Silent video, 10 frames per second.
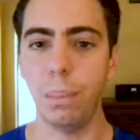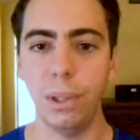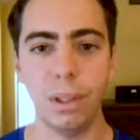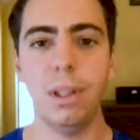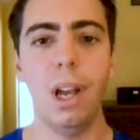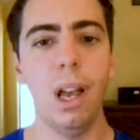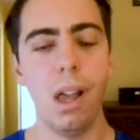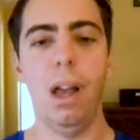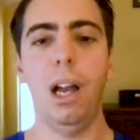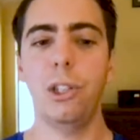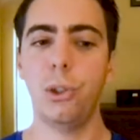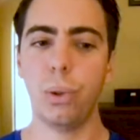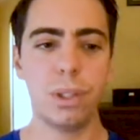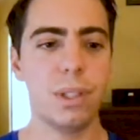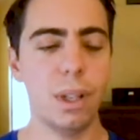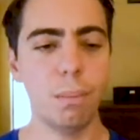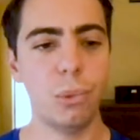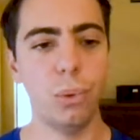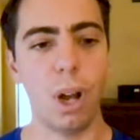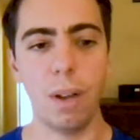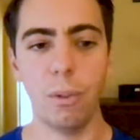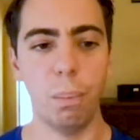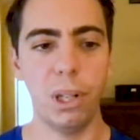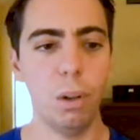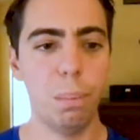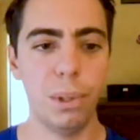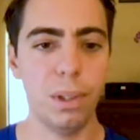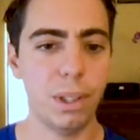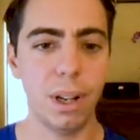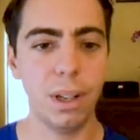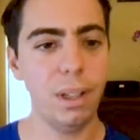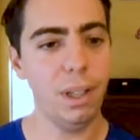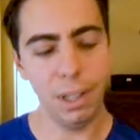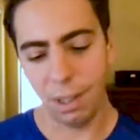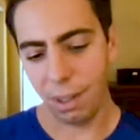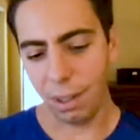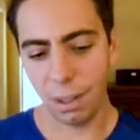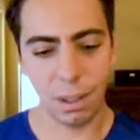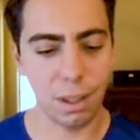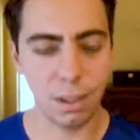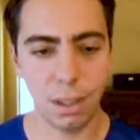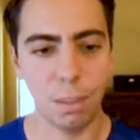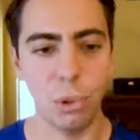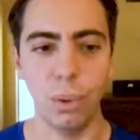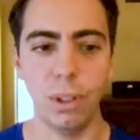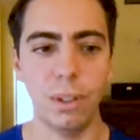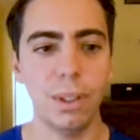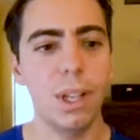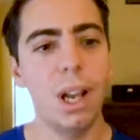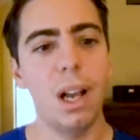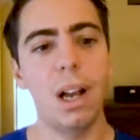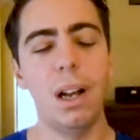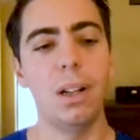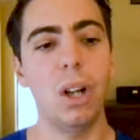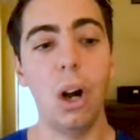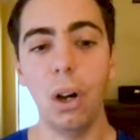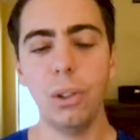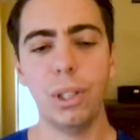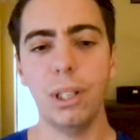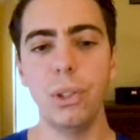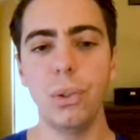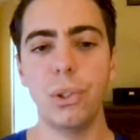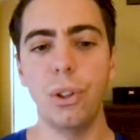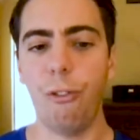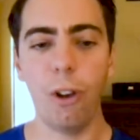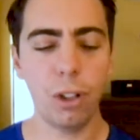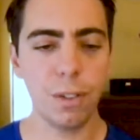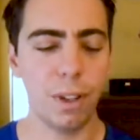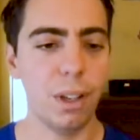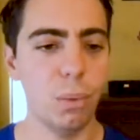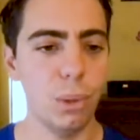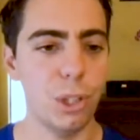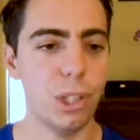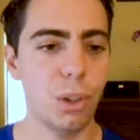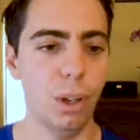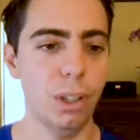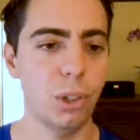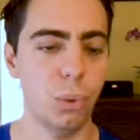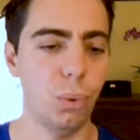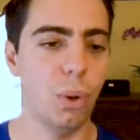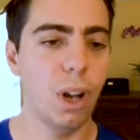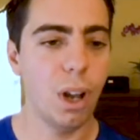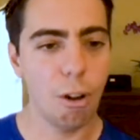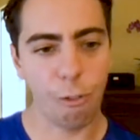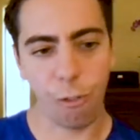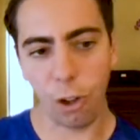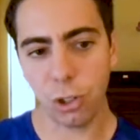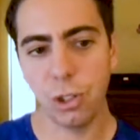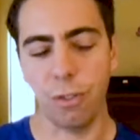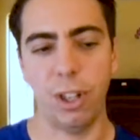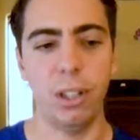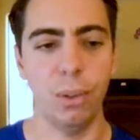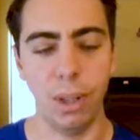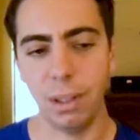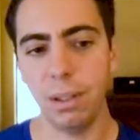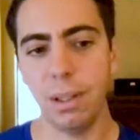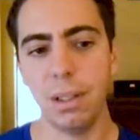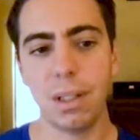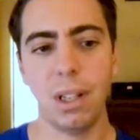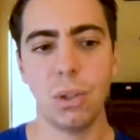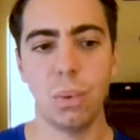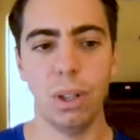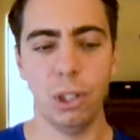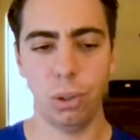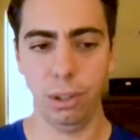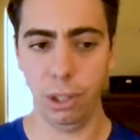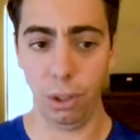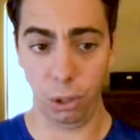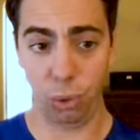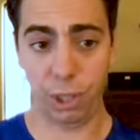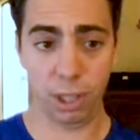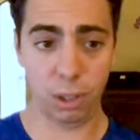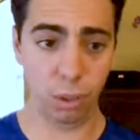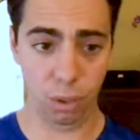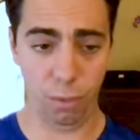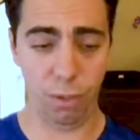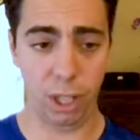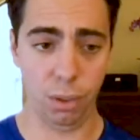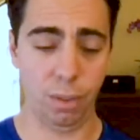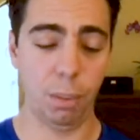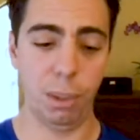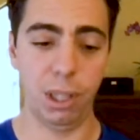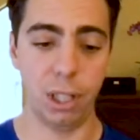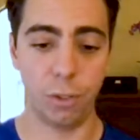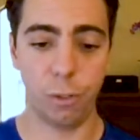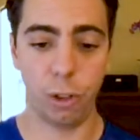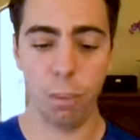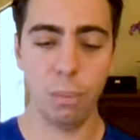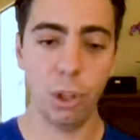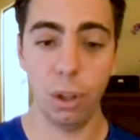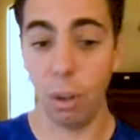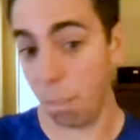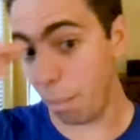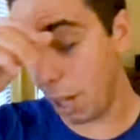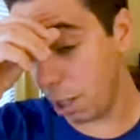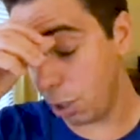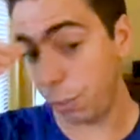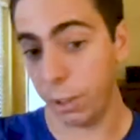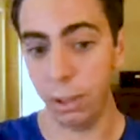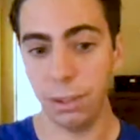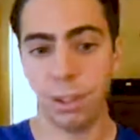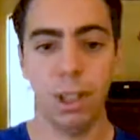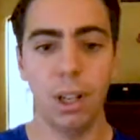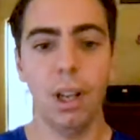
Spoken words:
opinion. I trust them to have a better opinion than I. Let them do it. Or you can use the force flag, which is going to force the value. And in this case, we're literally going to take the value of replicas from the manage field